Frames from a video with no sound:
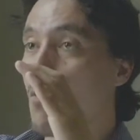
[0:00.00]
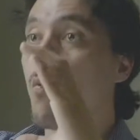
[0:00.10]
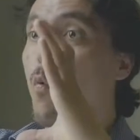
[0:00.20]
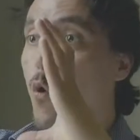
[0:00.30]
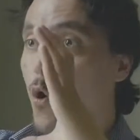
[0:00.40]

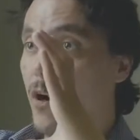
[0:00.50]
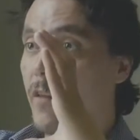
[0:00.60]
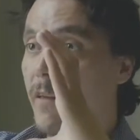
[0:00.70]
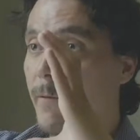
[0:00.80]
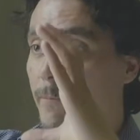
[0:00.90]

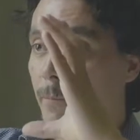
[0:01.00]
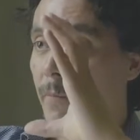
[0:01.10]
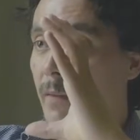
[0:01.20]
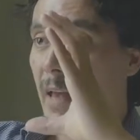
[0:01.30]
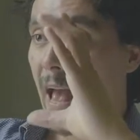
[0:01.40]
world
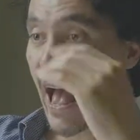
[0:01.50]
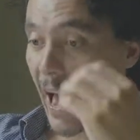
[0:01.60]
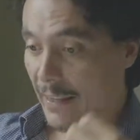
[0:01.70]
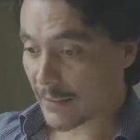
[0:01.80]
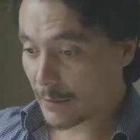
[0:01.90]

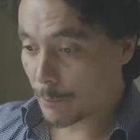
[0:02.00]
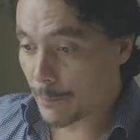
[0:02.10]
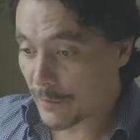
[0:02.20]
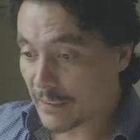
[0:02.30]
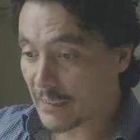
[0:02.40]
as
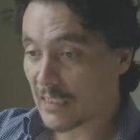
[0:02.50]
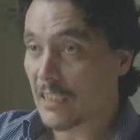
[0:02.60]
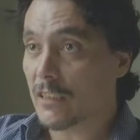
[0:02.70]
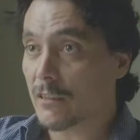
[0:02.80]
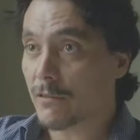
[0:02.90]

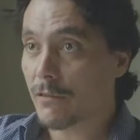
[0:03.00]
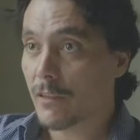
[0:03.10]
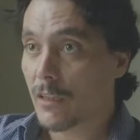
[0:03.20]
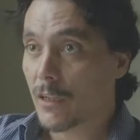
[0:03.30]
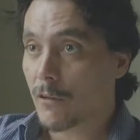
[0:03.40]
perceived
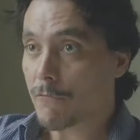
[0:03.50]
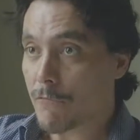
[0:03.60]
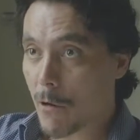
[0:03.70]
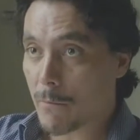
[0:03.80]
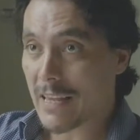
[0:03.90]

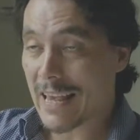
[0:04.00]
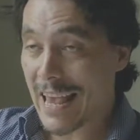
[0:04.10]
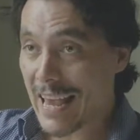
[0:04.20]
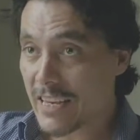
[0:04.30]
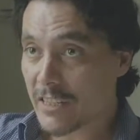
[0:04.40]
from the
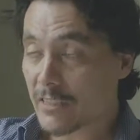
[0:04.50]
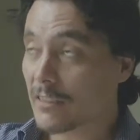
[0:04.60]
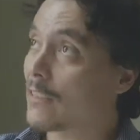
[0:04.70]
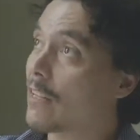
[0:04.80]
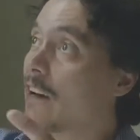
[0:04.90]
agents
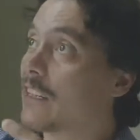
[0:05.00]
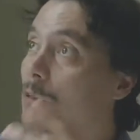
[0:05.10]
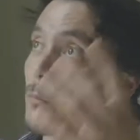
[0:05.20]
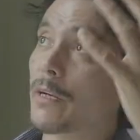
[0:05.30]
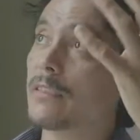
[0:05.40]
that are
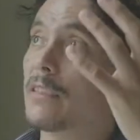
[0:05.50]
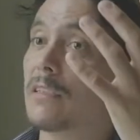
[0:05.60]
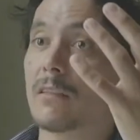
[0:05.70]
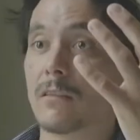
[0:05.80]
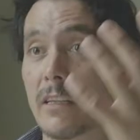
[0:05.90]

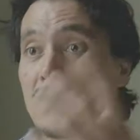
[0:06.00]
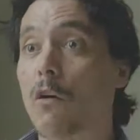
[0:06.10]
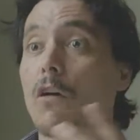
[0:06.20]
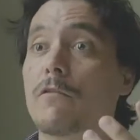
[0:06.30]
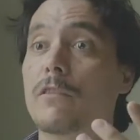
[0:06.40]
expressing these
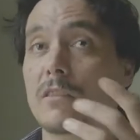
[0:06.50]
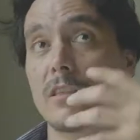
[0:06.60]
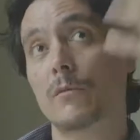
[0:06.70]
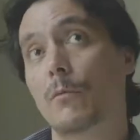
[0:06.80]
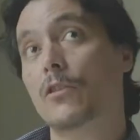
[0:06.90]
offers,
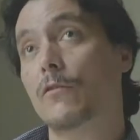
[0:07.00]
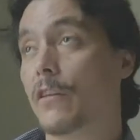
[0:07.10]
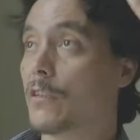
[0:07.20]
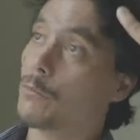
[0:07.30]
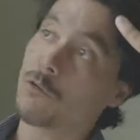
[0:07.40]
this much of
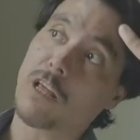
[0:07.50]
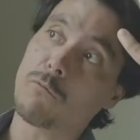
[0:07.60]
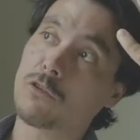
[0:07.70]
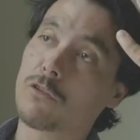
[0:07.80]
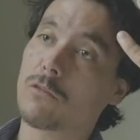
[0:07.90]
this for that
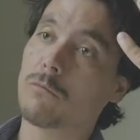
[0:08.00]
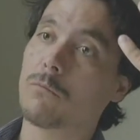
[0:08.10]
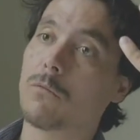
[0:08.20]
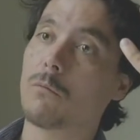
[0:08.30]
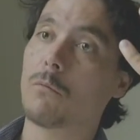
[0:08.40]
much
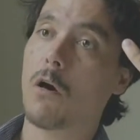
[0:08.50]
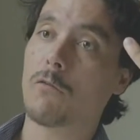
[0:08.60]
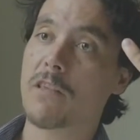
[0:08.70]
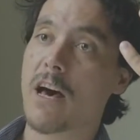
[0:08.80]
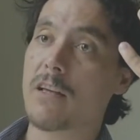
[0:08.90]

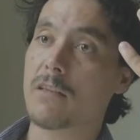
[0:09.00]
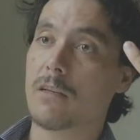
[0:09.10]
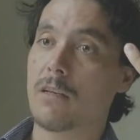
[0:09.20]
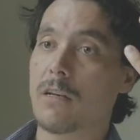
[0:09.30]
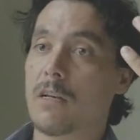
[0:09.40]
of that,
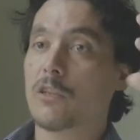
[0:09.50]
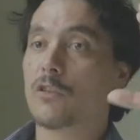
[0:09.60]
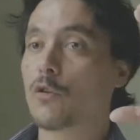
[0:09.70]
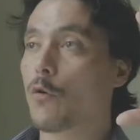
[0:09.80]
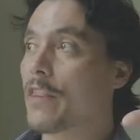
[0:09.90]

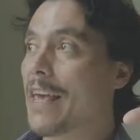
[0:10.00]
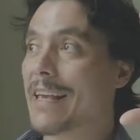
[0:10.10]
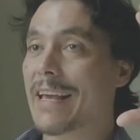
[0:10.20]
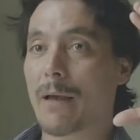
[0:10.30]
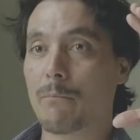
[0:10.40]
so they
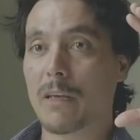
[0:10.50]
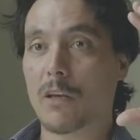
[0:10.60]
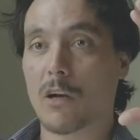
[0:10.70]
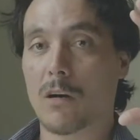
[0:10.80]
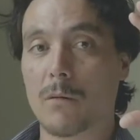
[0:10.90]
can
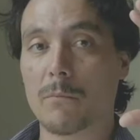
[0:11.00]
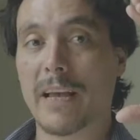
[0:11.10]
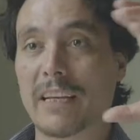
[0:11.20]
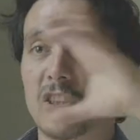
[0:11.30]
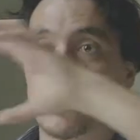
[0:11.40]
become
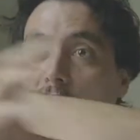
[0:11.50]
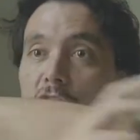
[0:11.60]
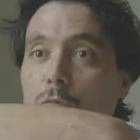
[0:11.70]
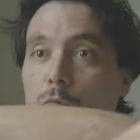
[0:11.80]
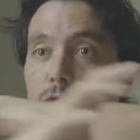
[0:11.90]

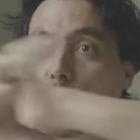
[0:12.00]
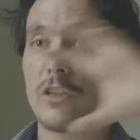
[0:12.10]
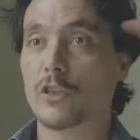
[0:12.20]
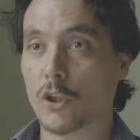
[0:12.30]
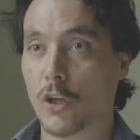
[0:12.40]
exchangeable for
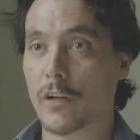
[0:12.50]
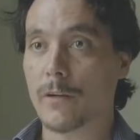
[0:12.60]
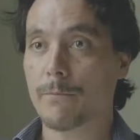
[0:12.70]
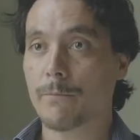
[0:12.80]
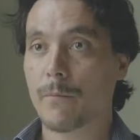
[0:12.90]
each other,